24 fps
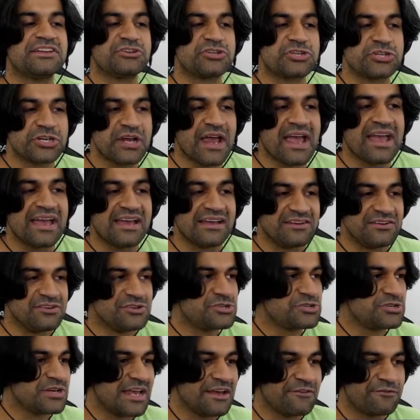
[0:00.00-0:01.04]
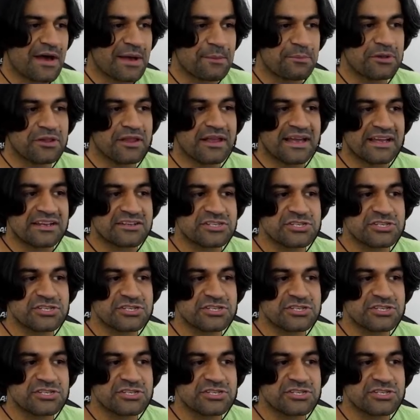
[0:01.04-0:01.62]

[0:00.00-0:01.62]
change if I play